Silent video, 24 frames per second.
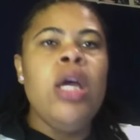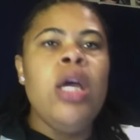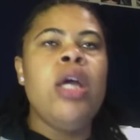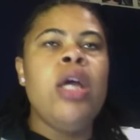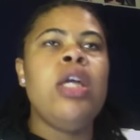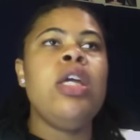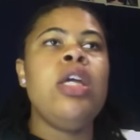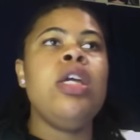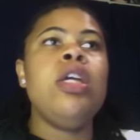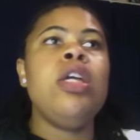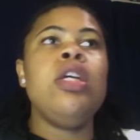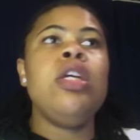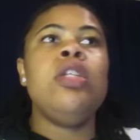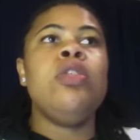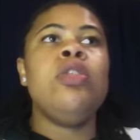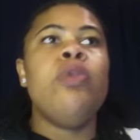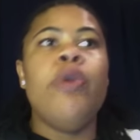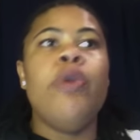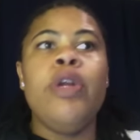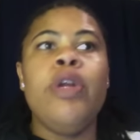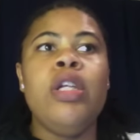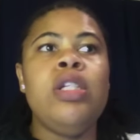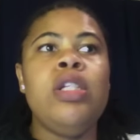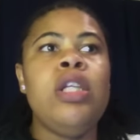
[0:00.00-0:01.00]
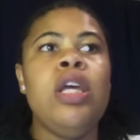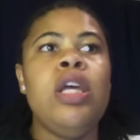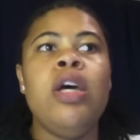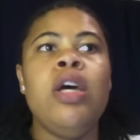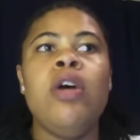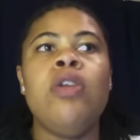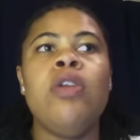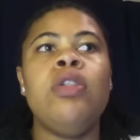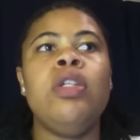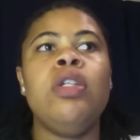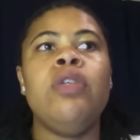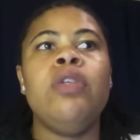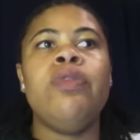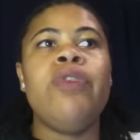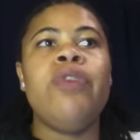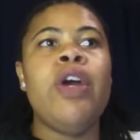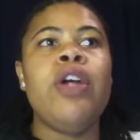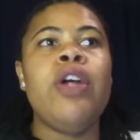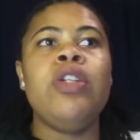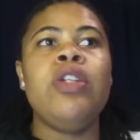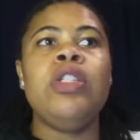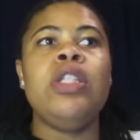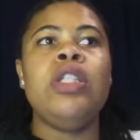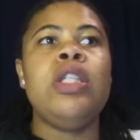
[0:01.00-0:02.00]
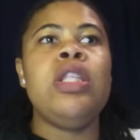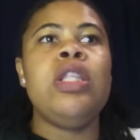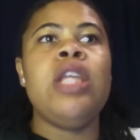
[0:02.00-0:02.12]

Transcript: he is going to tell the version